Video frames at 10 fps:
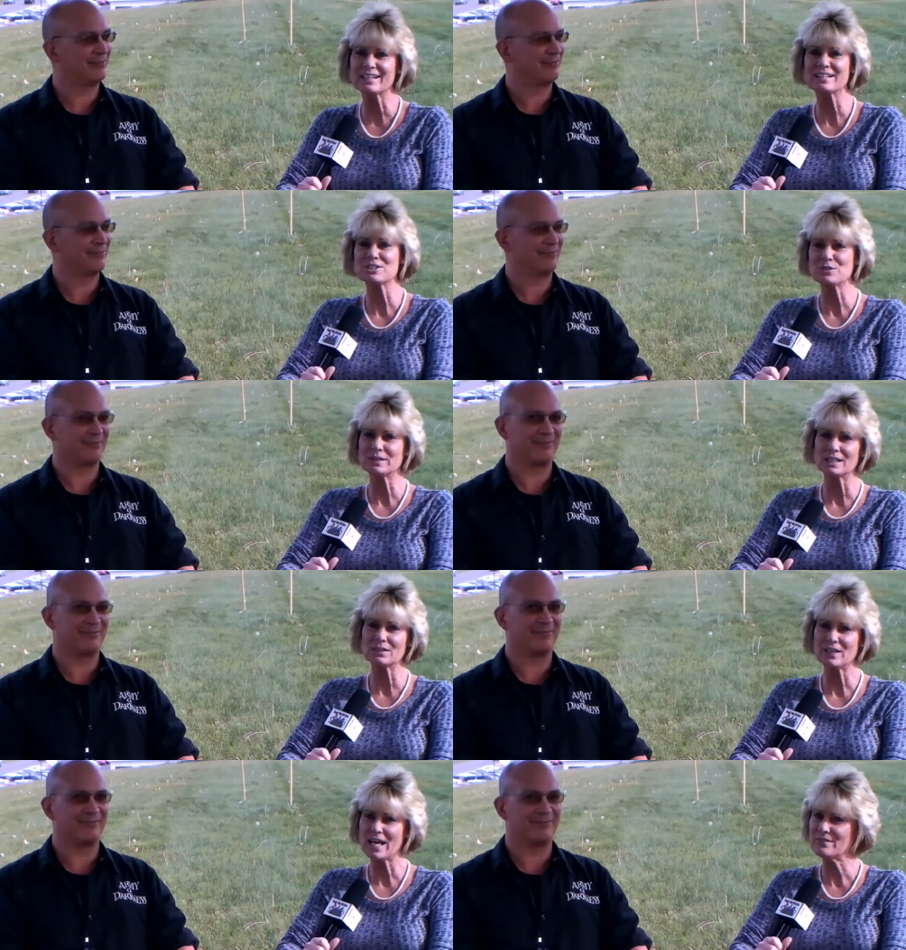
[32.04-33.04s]
Speaker 1: on and tuning in.
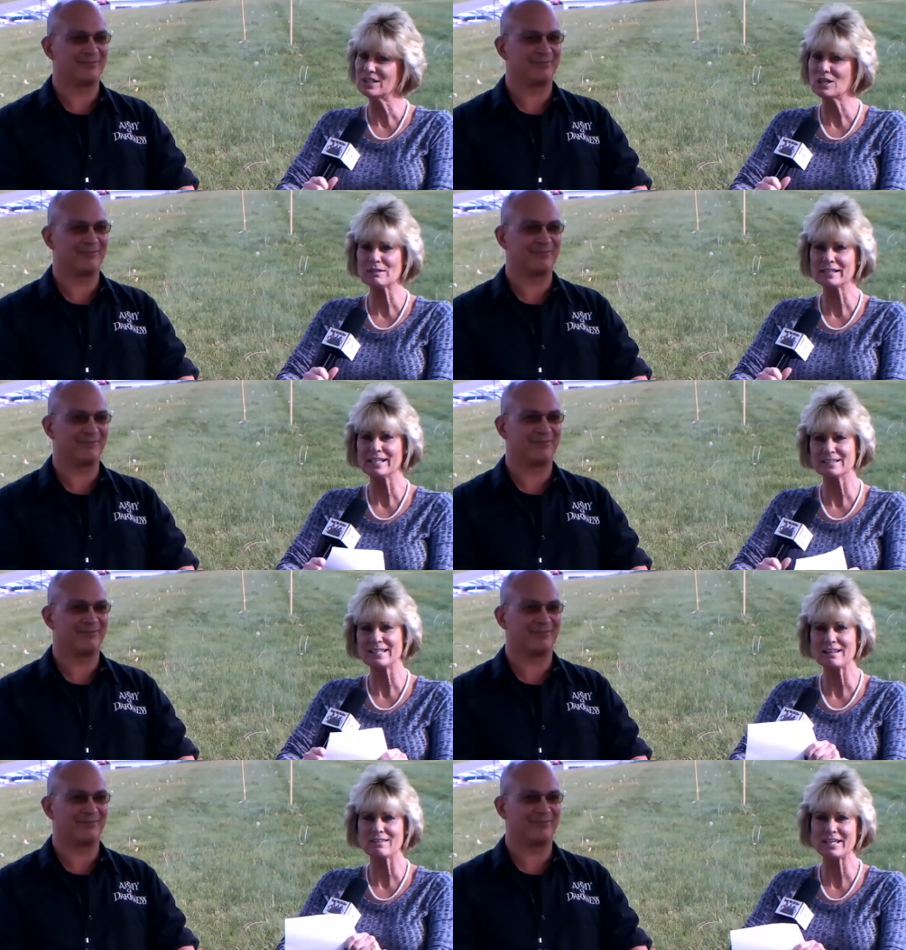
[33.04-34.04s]
If you haven't already, hit
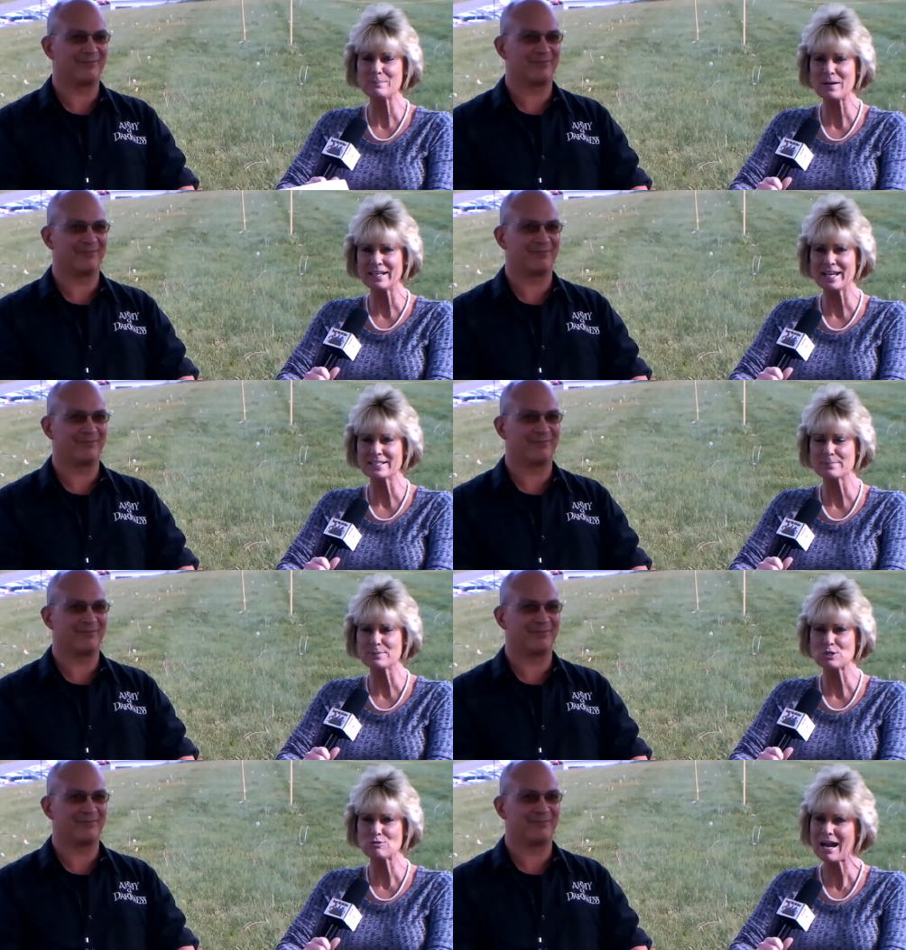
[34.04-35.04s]
that like button and
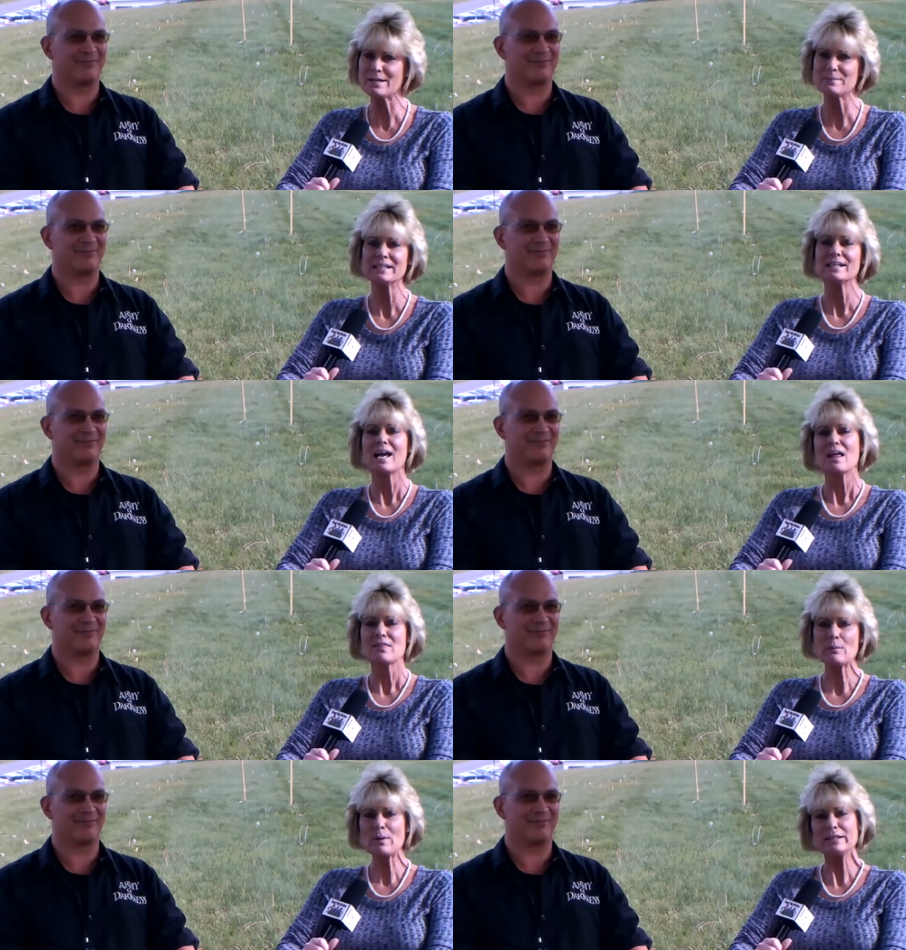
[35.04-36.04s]
subscribe.
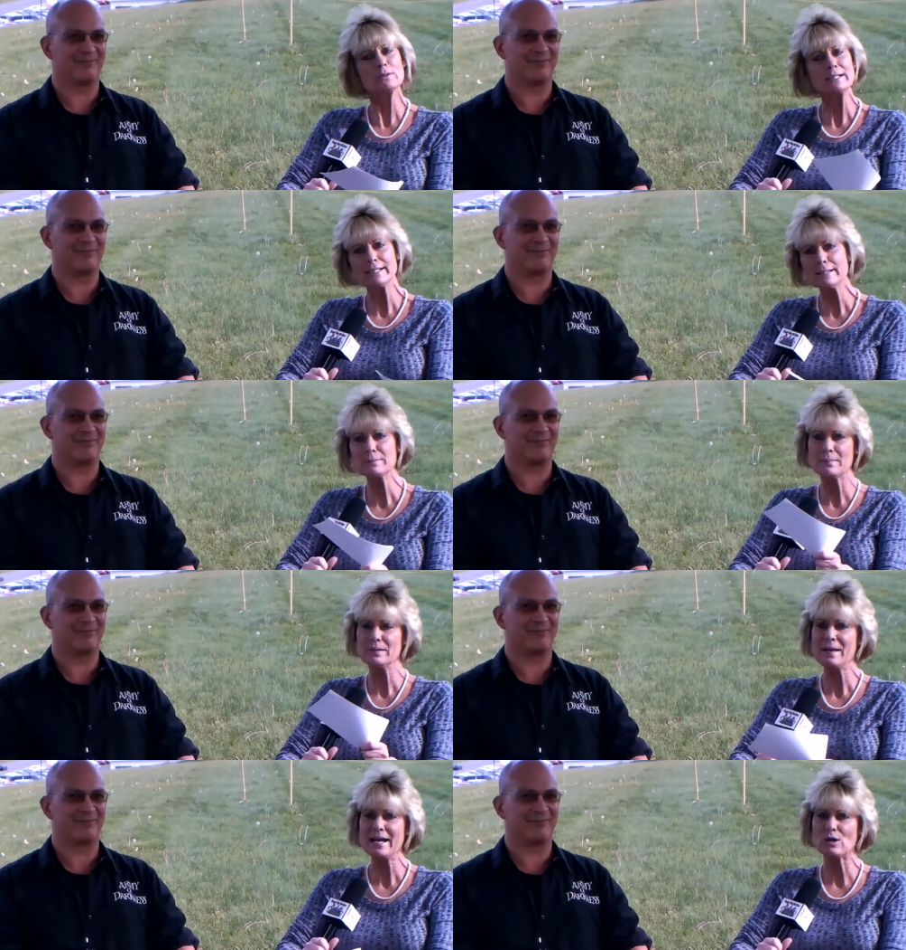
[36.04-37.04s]
That way you can keep
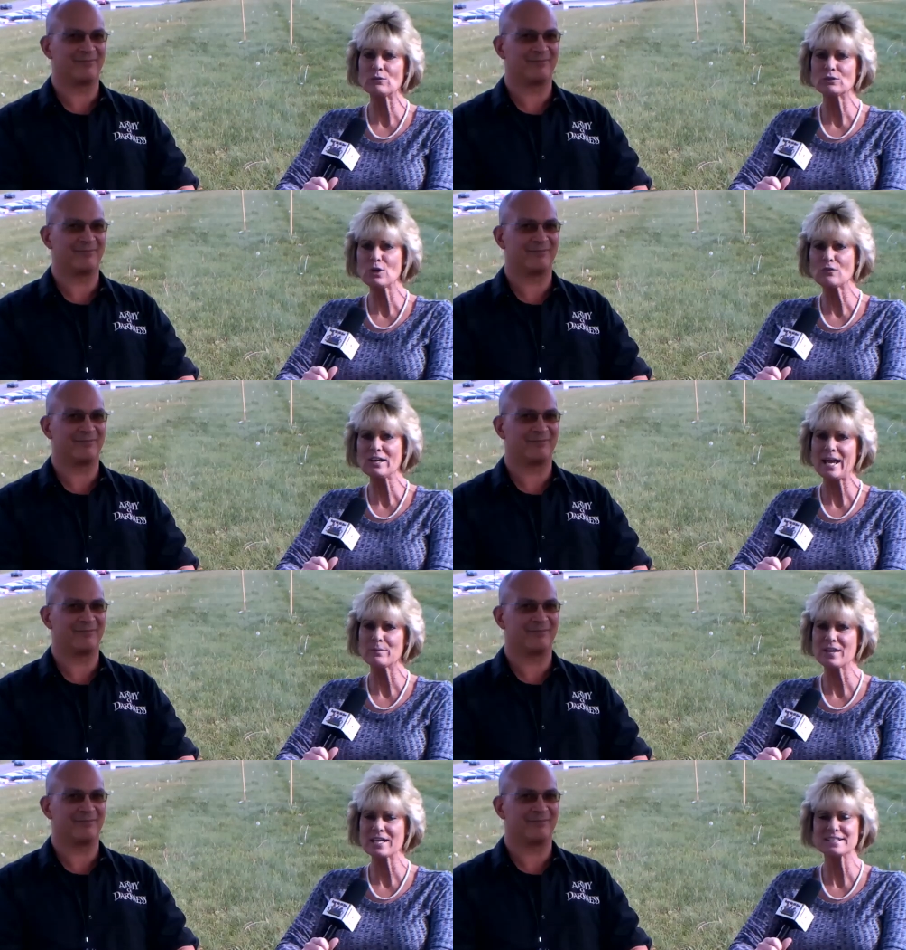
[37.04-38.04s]
coming back over and over to hang
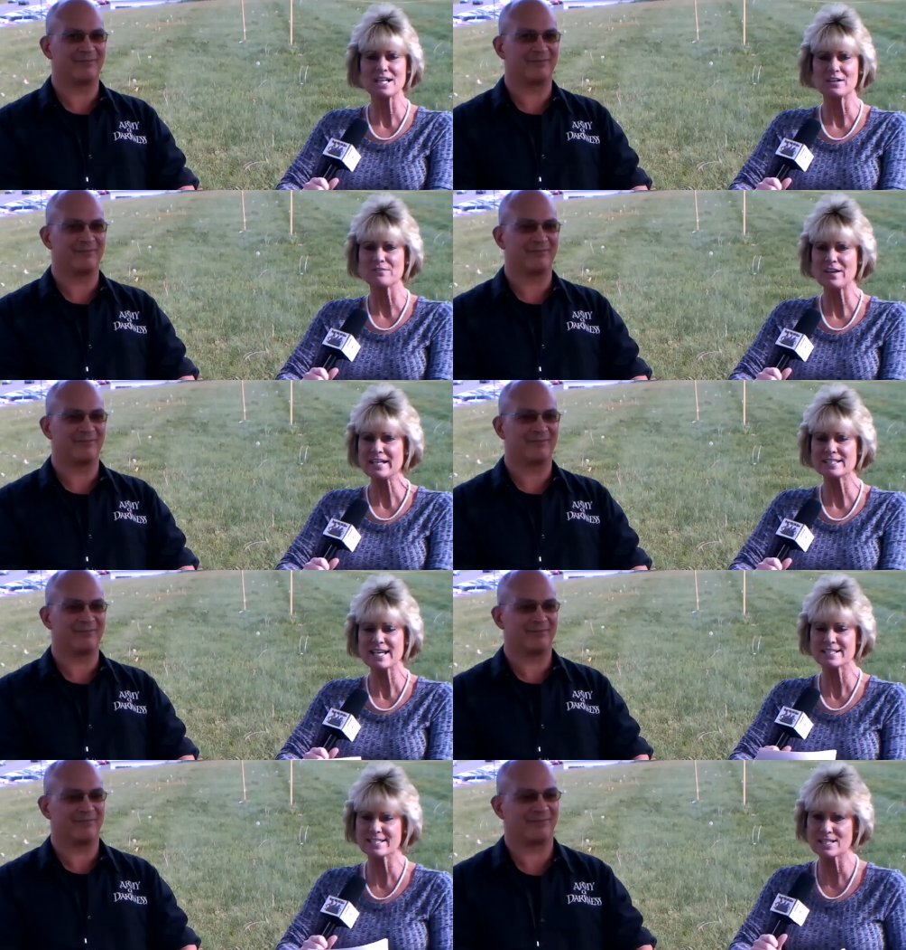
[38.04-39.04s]
with us and our
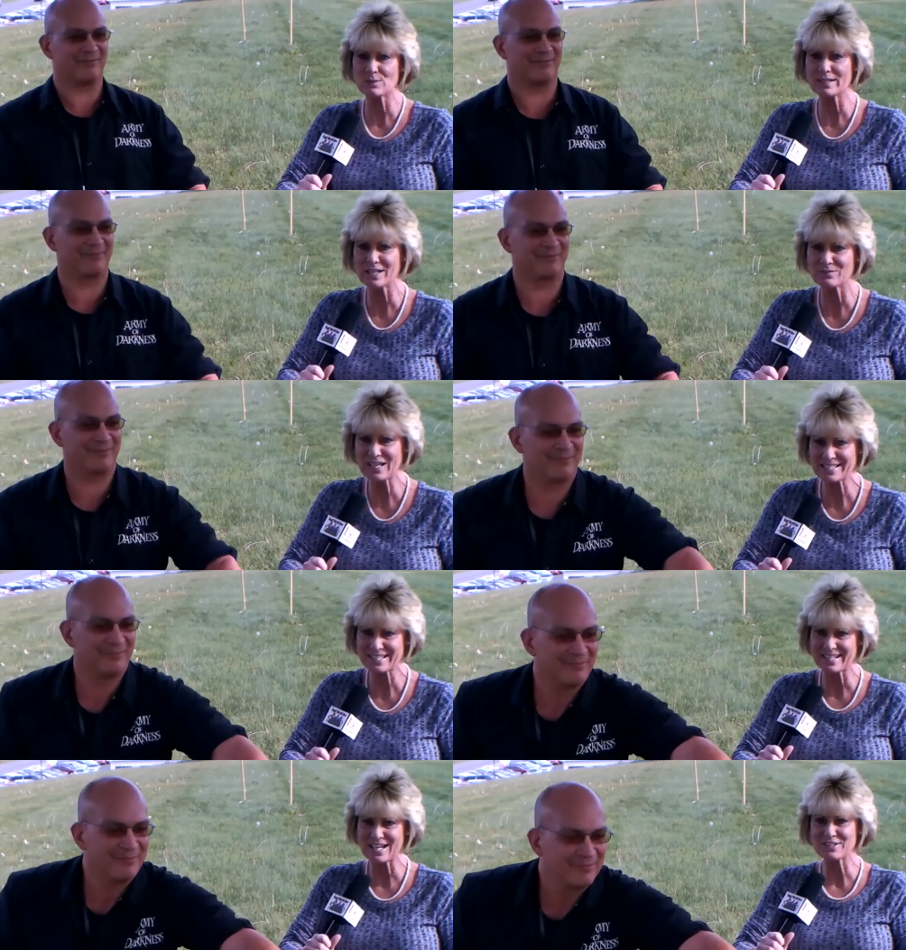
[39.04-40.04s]
fantastic creative guests
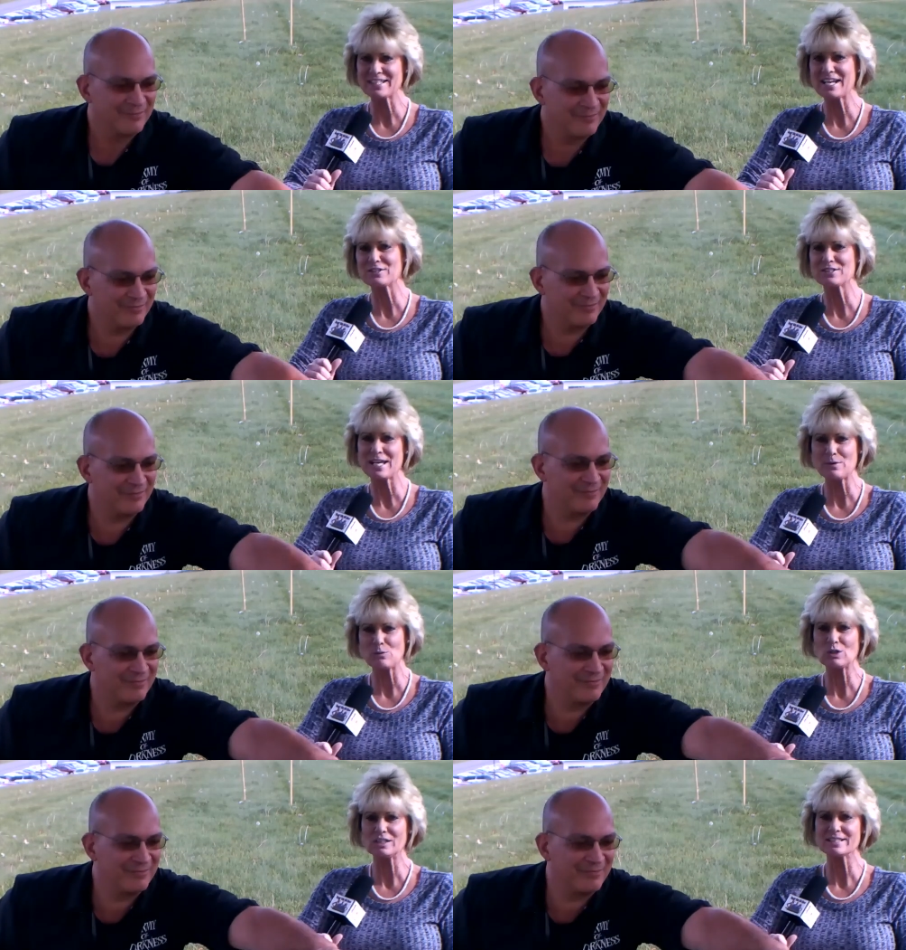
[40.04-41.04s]
in the arts and entertainment
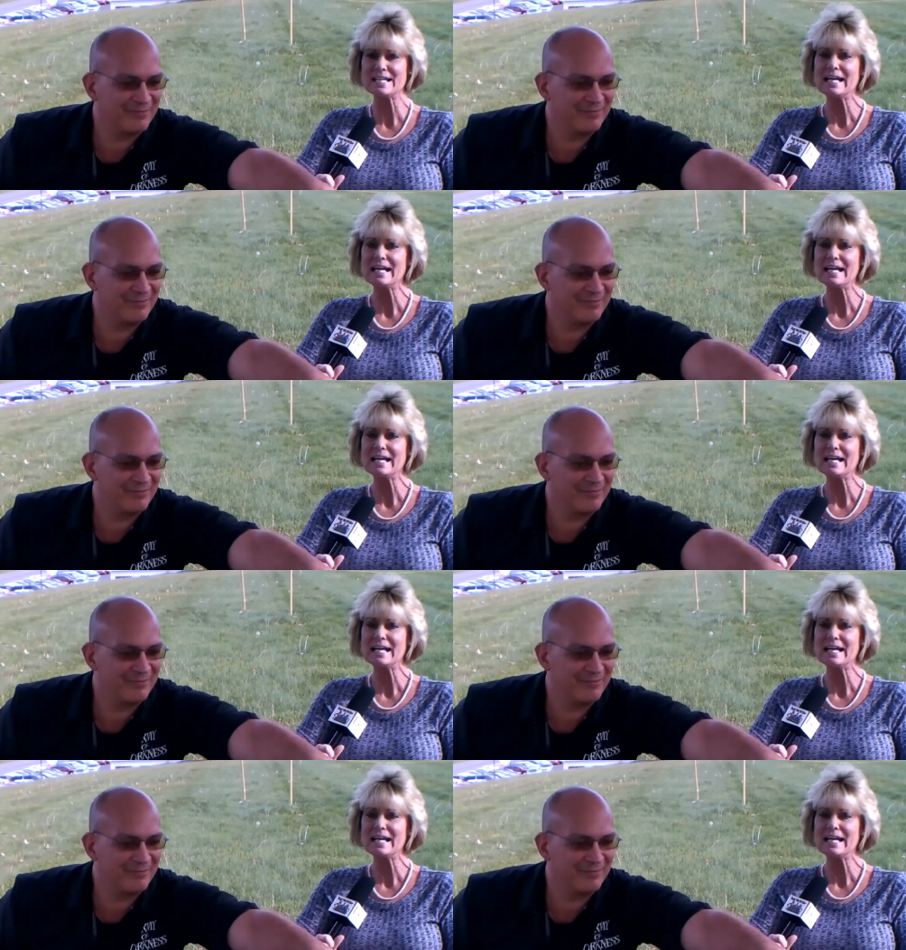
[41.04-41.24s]
world.